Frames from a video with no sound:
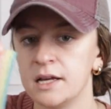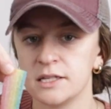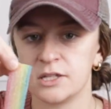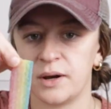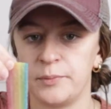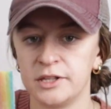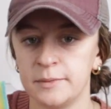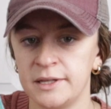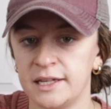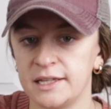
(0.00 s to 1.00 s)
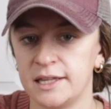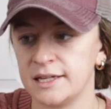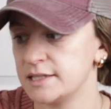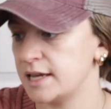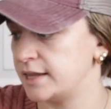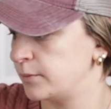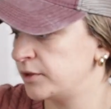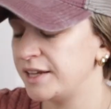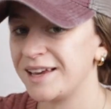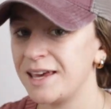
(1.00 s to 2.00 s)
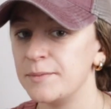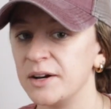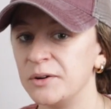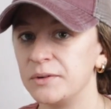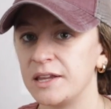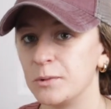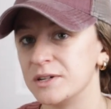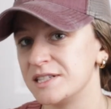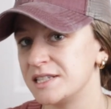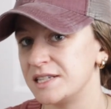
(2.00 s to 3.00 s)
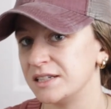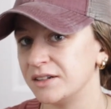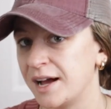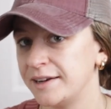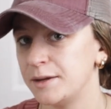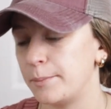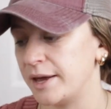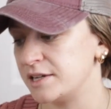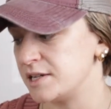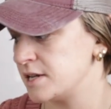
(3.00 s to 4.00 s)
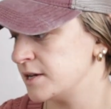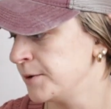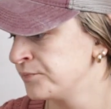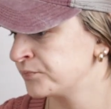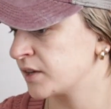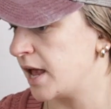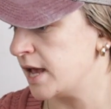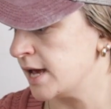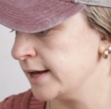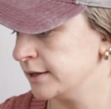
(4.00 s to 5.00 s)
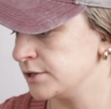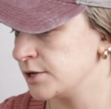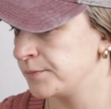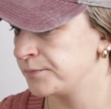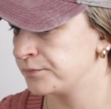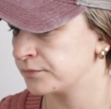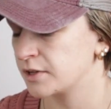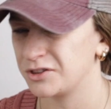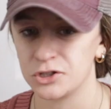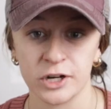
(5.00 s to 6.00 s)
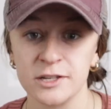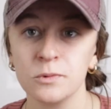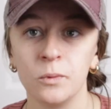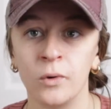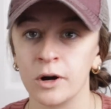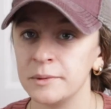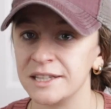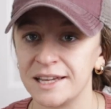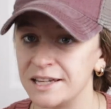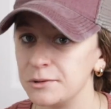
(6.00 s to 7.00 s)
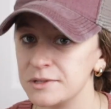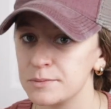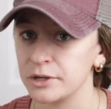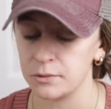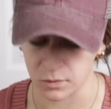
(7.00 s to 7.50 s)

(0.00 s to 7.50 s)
So I put them in like this, and then when they came out, they were still kind of bendy, and the trays were warm and the candy was pretty